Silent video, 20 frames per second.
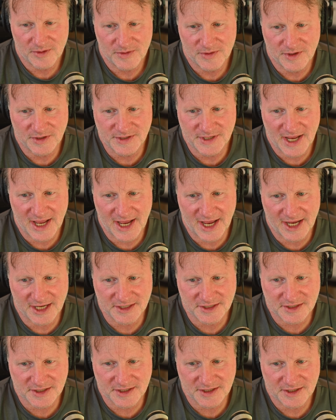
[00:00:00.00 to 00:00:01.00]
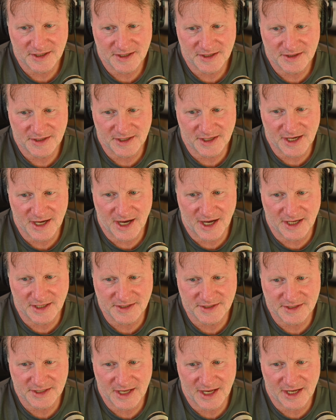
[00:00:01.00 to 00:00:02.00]
the task, the
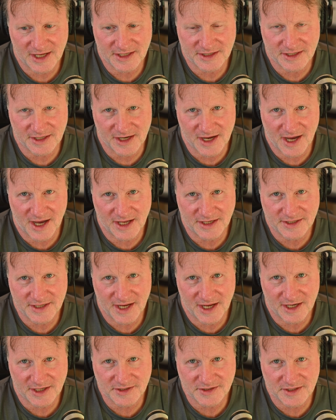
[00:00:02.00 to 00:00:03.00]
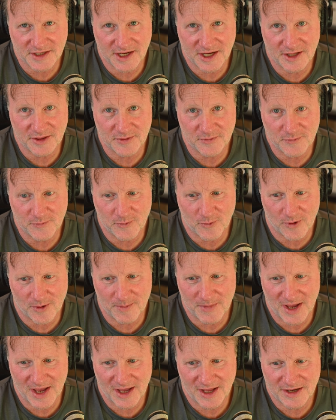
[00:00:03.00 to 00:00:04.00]
concept, the context, and the
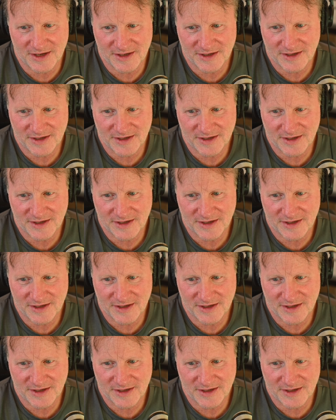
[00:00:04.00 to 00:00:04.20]
format.